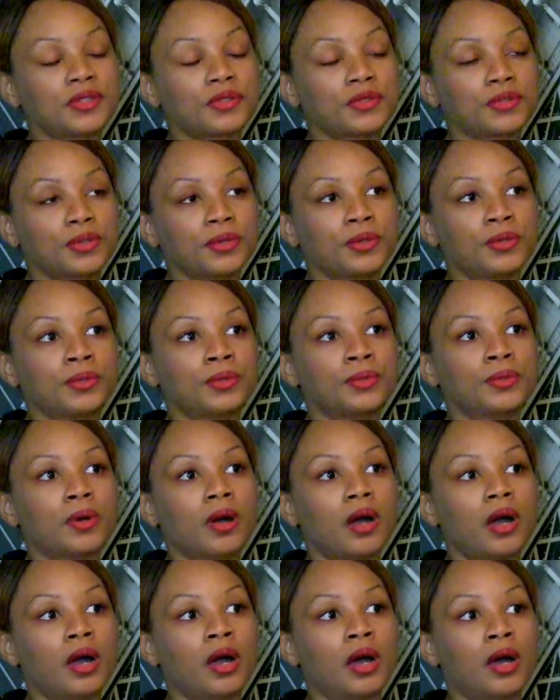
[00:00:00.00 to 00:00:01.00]
into
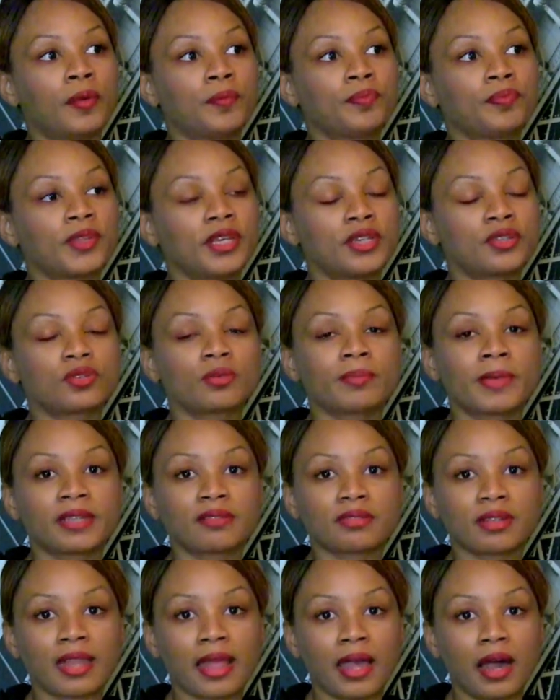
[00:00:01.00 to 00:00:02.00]
um, into
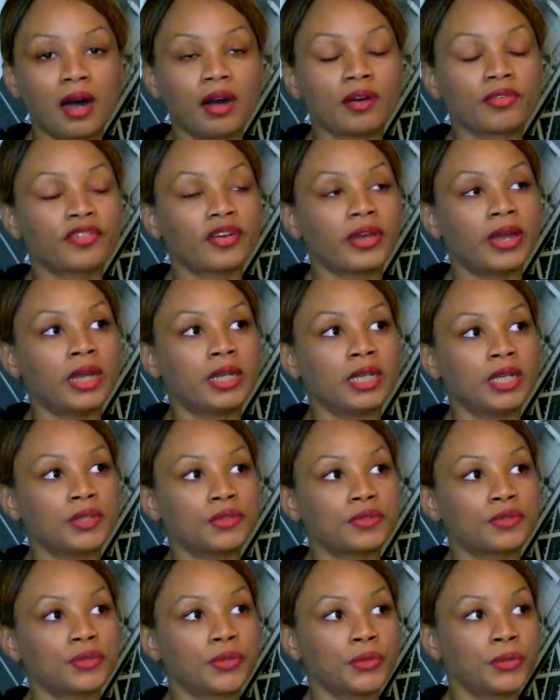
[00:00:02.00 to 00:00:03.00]
mental health and
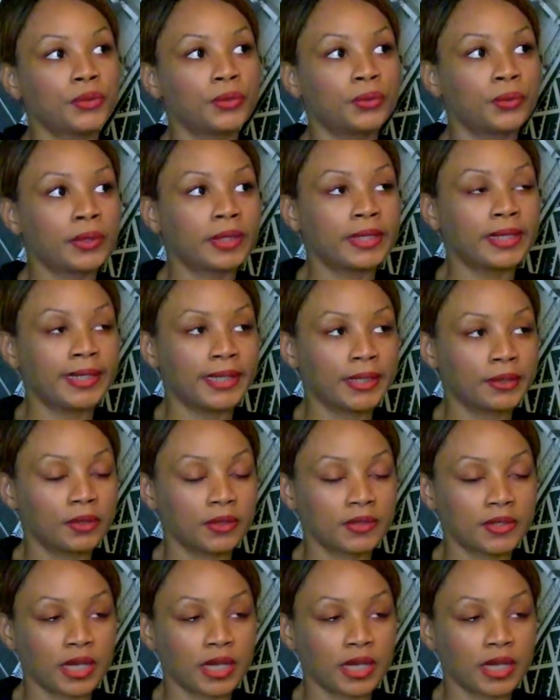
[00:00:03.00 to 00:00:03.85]
into clinical